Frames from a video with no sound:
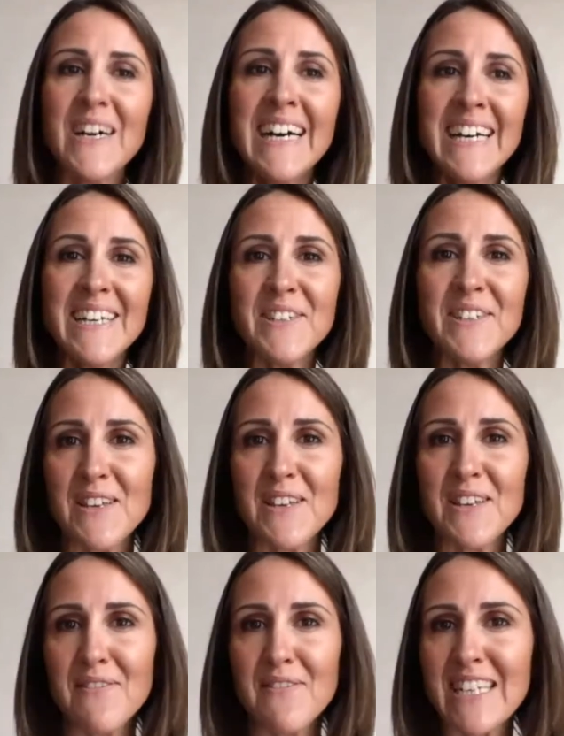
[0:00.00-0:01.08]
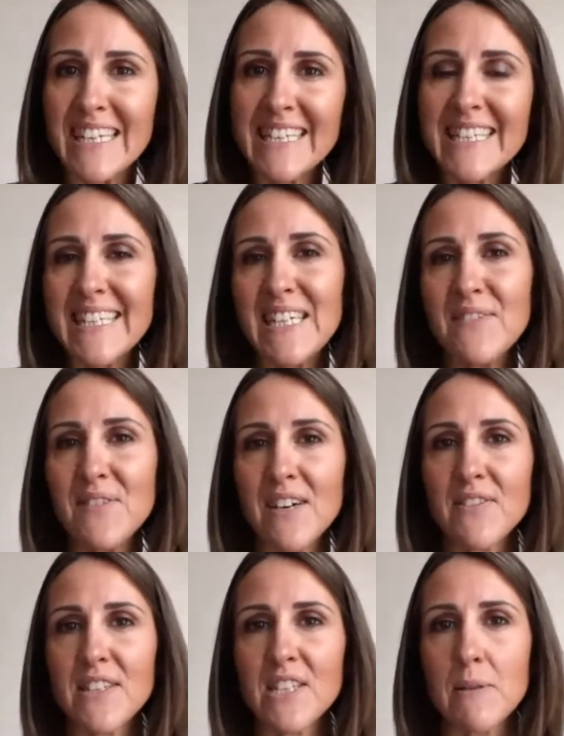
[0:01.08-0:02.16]
that they've actually conceived after
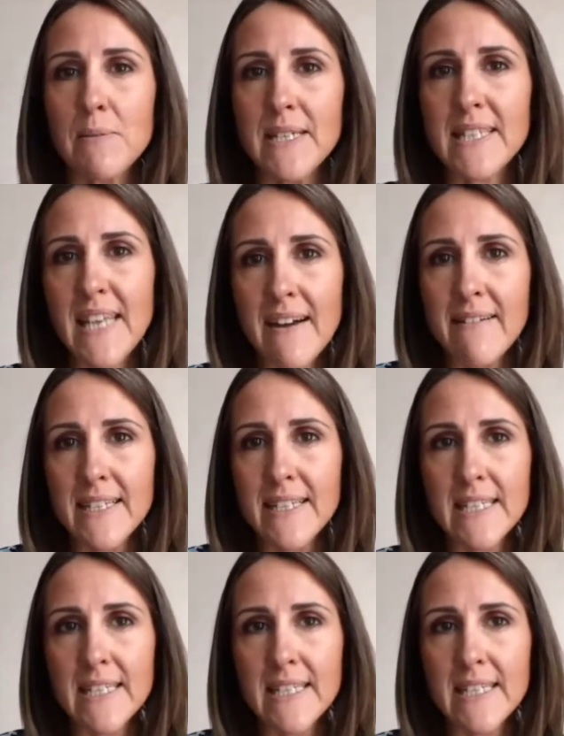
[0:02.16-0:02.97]
so many miscarriages.